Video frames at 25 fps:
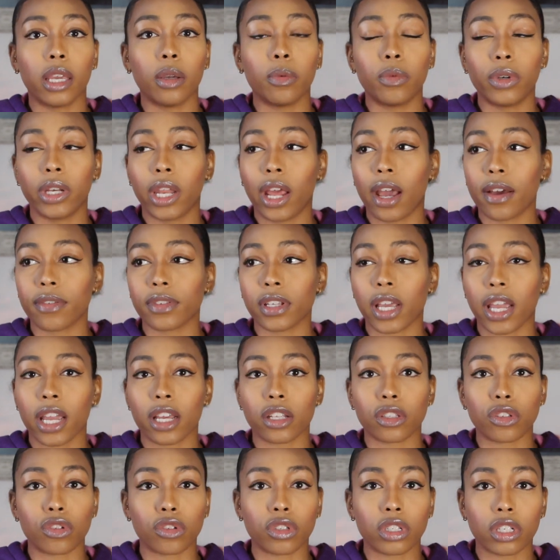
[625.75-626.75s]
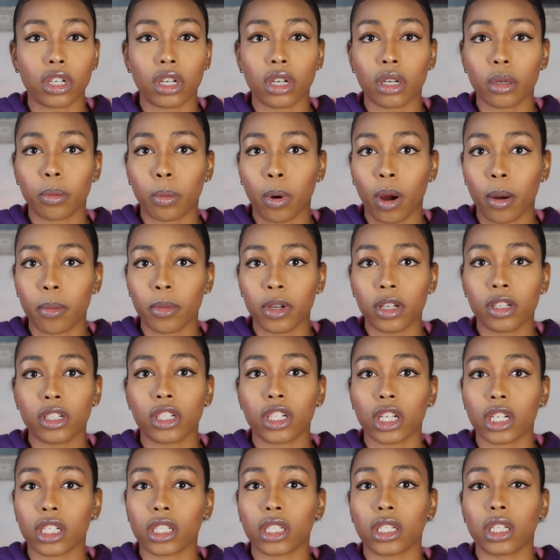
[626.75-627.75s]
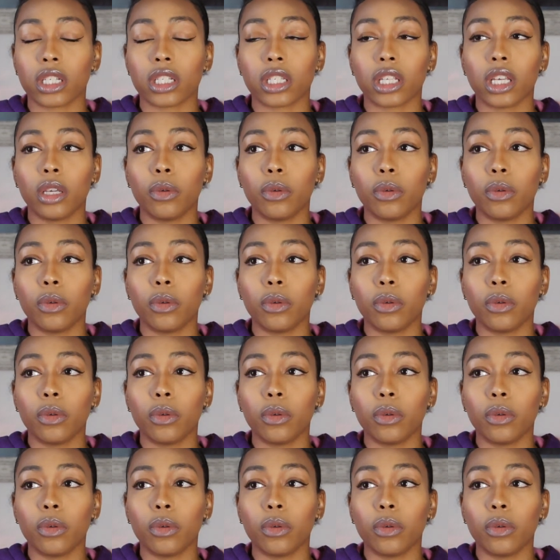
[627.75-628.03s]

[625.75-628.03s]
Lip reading: He wouldn't have to answer to the Department of Justice.